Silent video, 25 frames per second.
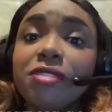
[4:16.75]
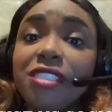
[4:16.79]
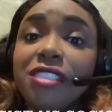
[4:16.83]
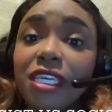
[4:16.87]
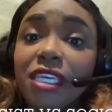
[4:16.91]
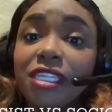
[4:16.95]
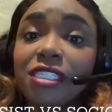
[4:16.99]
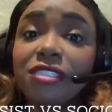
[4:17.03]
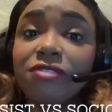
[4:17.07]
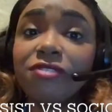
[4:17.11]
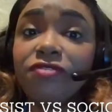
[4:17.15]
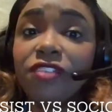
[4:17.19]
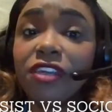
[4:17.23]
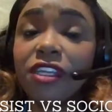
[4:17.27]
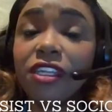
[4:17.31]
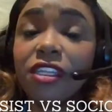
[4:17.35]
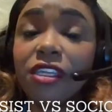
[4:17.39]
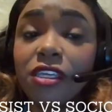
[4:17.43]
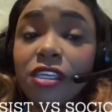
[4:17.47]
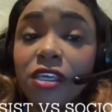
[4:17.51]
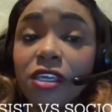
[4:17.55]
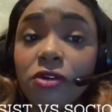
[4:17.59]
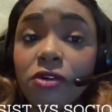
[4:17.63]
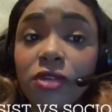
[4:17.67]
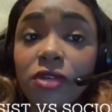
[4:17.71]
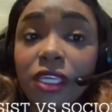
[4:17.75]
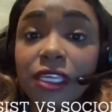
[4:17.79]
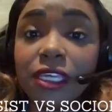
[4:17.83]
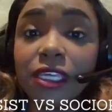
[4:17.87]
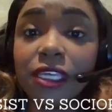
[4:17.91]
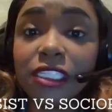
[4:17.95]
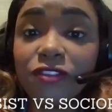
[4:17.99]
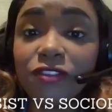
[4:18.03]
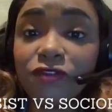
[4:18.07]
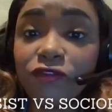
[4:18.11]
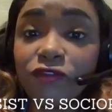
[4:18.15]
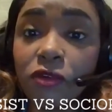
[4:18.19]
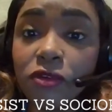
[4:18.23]
this video
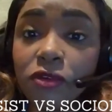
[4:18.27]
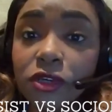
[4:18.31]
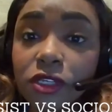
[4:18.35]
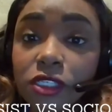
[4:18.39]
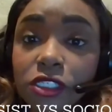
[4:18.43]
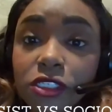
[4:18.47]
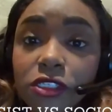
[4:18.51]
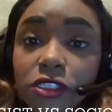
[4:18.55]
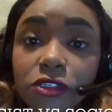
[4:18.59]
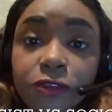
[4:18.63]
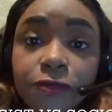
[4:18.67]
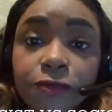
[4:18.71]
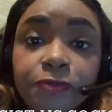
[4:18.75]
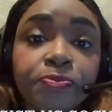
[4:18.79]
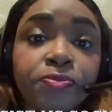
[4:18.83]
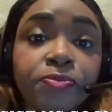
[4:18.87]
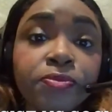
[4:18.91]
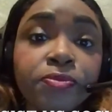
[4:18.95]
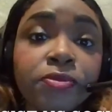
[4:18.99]
is for you.